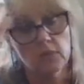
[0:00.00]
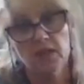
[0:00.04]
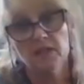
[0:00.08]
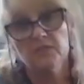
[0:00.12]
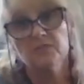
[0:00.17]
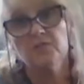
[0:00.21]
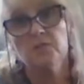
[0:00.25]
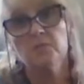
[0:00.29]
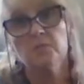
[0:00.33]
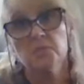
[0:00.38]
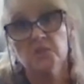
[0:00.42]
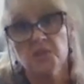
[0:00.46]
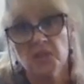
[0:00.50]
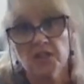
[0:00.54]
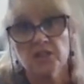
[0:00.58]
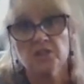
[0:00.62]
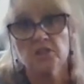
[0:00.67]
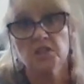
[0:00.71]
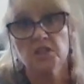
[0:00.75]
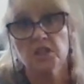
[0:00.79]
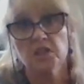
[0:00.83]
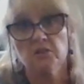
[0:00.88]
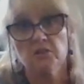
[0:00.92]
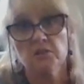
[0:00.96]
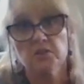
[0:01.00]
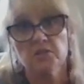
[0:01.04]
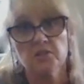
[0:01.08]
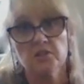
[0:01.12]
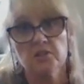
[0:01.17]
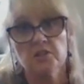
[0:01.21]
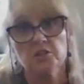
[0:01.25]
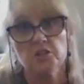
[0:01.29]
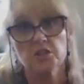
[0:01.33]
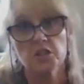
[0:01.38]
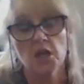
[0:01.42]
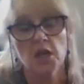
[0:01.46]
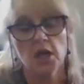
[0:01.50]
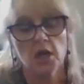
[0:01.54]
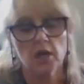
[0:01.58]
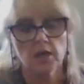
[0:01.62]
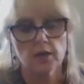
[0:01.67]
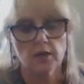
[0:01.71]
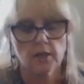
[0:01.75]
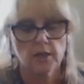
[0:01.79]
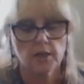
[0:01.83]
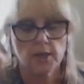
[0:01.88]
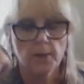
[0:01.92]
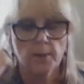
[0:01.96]
some Sagittarius in your chart.
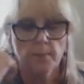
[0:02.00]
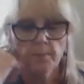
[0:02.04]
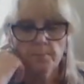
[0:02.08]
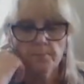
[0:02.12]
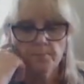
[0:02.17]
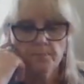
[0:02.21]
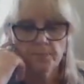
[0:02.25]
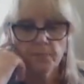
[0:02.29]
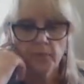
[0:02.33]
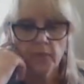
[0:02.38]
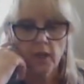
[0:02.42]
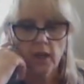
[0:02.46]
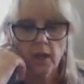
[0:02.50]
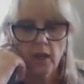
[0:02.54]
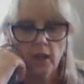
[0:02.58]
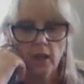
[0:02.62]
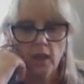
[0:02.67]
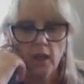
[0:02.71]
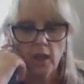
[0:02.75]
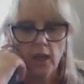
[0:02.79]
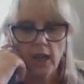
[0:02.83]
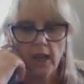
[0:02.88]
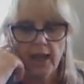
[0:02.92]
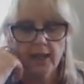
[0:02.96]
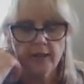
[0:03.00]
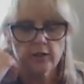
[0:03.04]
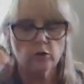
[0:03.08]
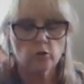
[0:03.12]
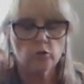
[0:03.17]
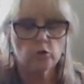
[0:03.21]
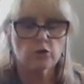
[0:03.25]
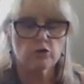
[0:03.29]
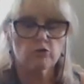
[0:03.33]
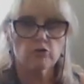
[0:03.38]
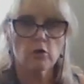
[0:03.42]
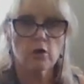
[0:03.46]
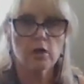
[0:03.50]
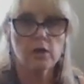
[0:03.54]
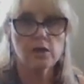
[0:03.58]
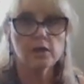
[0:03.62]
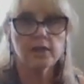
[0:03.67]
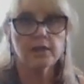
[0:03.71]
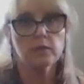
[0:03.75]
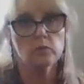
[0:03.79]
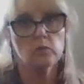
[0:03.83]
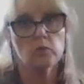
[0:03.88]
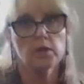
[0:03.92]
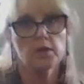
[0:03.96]
And you're
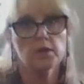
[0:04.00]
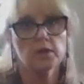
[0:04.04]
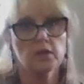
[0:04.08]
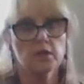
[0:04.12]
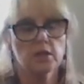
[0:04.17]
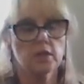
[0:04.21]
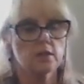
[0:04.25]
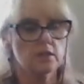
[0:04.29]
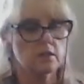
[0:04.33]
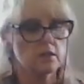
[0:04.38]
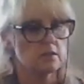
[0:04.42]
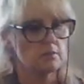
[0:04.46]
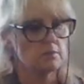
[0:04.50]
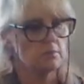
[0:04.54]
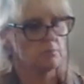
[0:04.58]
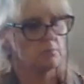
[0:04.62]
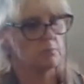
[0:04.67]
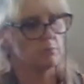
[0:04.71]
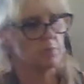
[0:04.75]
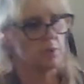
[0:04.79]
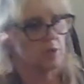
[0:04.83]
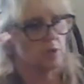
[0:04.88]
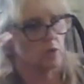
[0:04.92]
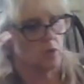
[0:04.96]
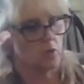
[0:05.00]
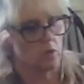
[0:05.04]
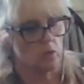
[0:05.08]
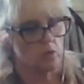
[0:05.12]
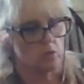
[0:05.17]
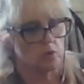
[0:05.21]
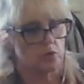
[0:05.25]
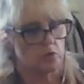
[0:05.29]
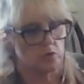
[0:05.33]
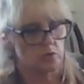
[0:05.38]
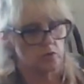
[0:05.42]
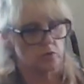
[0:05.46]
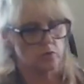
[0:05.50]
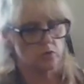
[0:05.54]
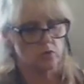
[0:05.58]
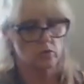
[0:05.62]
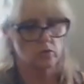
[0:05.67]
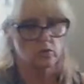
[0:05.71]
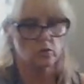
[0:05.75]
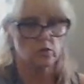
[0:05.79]
struggling with this because